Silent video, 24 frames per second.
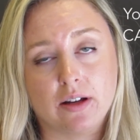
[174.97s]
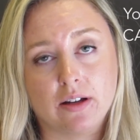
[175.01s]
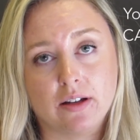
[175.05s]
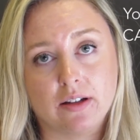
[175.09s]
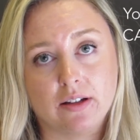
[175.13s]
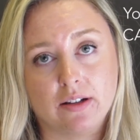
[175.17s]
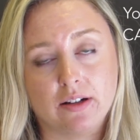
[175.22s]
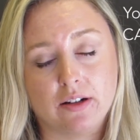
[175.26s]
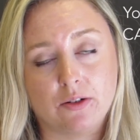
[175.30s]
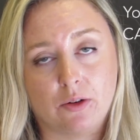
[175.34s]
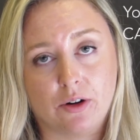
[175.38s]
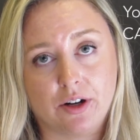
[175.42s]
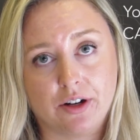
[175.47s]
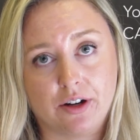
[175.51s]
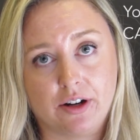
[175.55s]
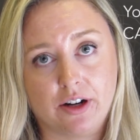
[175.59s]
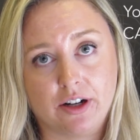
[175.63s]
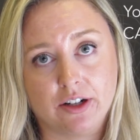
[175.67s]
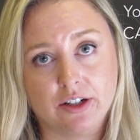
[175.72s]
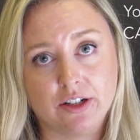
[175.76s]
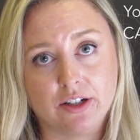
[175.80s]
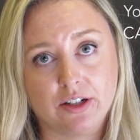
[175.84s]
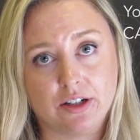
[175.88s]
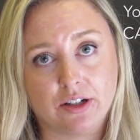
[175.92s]
in
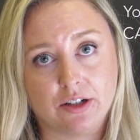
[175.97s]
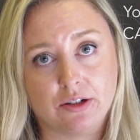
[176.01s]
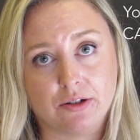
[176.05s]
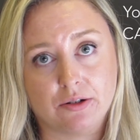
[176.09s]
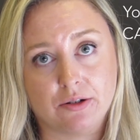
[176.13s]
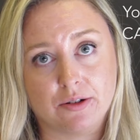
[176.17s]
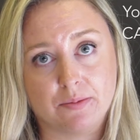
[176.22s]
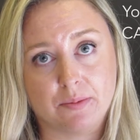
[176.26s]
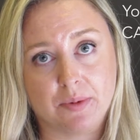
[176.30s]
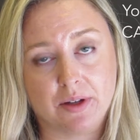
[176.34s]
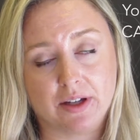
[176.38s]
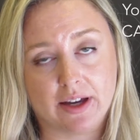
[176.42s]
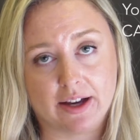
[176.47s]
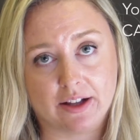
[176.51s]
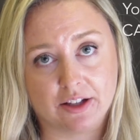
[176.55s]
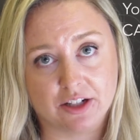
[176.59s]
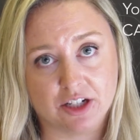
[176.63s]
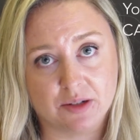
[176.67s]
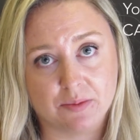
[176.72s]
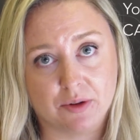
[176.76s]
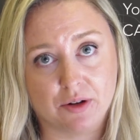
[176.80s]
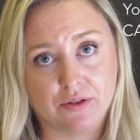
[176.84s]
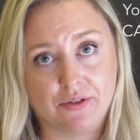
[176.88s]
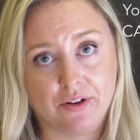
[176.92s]
order to be
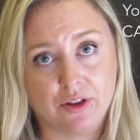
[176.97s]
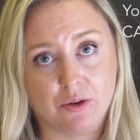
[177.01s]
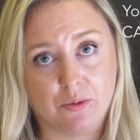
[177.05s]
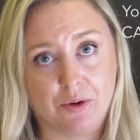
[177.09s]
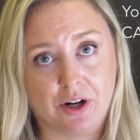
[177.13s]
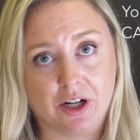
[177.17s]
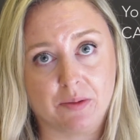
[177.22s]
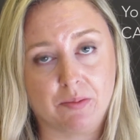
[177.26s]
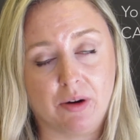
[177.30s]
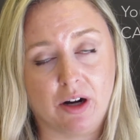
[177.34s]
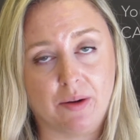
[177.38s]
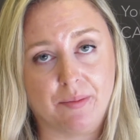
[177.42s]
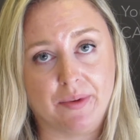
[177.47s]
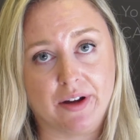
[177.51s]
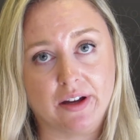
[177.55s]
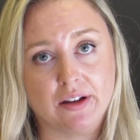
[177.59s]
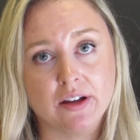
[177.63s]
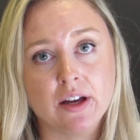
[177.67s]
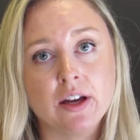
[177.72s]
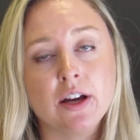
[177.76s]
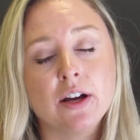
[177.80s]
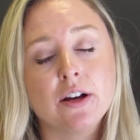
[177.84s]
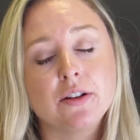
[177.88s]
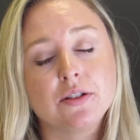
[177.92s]
eligible for the work permit.
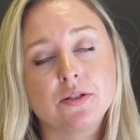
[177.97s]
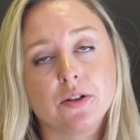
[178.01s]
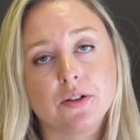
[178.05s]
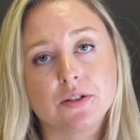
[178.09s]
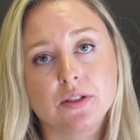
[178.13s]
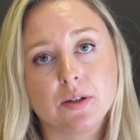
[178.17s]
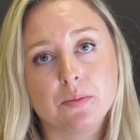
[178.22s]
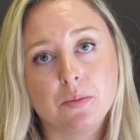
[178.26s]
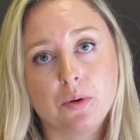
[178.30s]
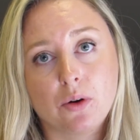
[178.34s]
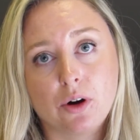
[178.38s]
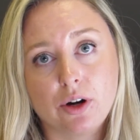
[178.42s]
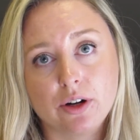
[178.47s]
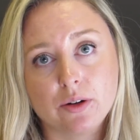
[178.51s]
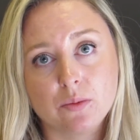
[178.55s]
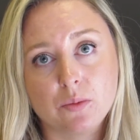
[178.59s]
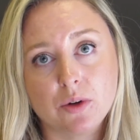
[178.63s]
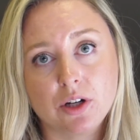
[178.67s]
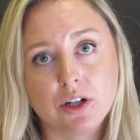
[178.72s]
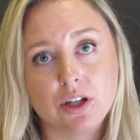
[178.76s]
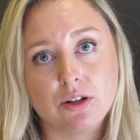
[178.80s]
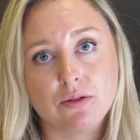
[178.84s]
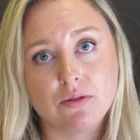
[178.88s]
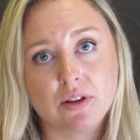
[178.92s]
So it's important
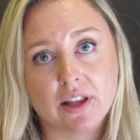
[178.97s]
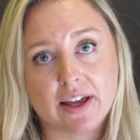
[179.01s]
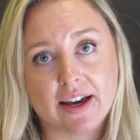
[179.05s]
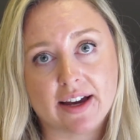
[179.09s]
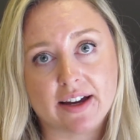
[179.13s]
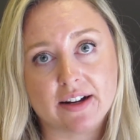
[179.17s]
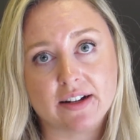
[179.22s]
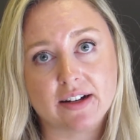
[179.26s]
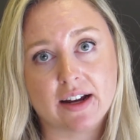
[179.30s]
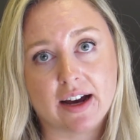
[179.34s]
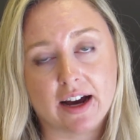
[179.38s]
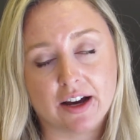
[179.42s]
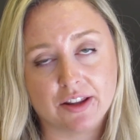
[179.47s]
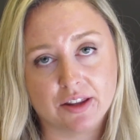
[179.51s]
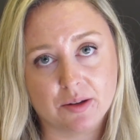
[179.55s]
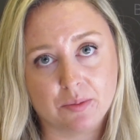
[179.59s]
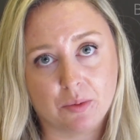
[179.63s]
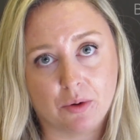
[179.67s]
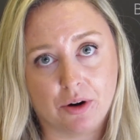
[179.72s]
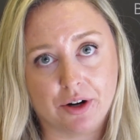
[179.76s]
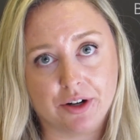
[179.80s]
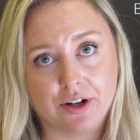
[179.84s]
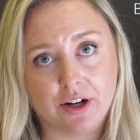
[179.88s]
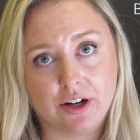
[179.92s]
when you land at the
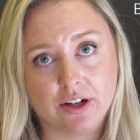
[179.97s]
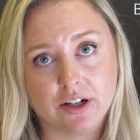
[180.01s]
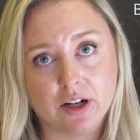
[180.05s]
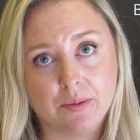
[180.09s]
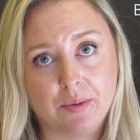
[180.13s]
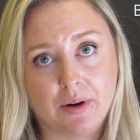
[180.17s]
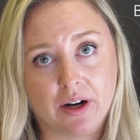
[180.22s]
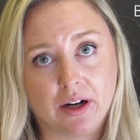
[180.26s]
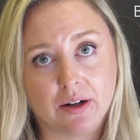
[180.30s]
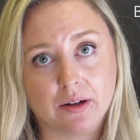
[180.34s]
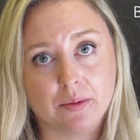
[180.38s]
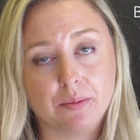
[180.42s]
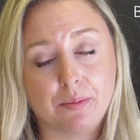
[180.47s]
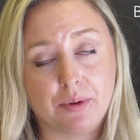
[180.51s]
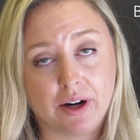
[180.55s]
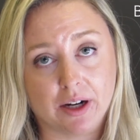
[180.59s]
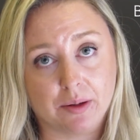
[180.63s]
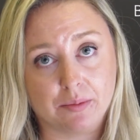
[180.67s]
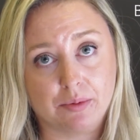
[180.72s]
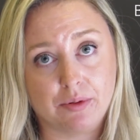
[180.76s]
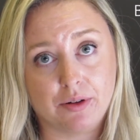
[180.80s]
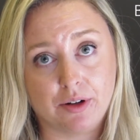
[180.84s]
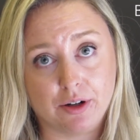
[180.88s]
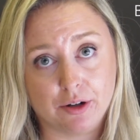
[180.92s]
border to
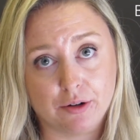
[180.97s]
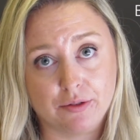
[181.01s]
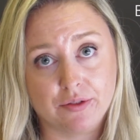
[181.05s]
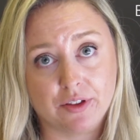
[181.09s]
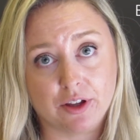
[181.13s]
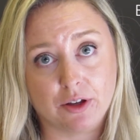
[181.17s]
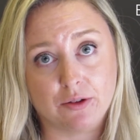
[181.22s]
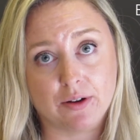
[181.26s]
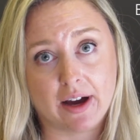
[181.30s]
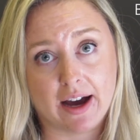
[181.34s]
bring proof that you